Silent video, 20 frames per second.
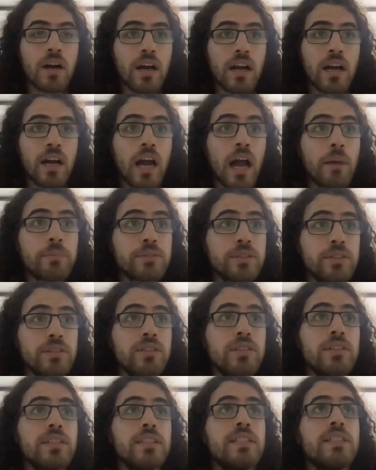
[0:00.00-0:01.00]

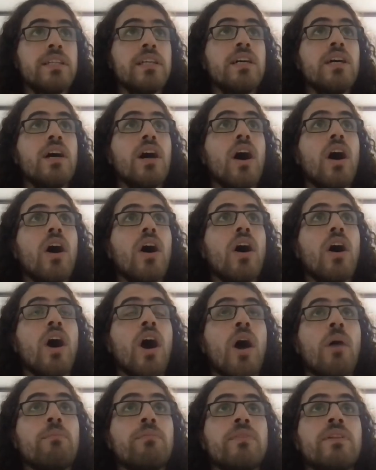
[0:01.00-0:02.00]
Absolutely.
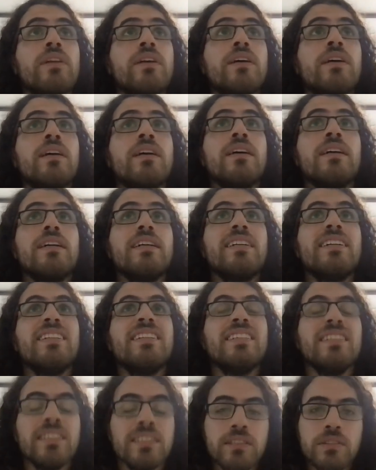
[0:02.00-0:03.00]
It
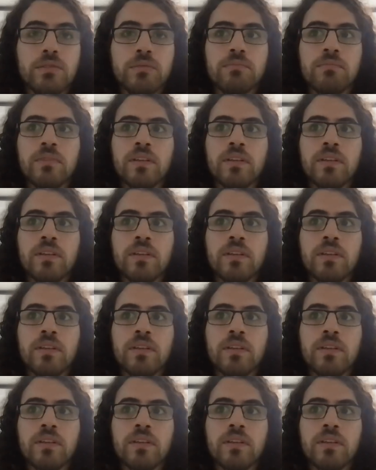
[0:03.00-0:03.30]
is.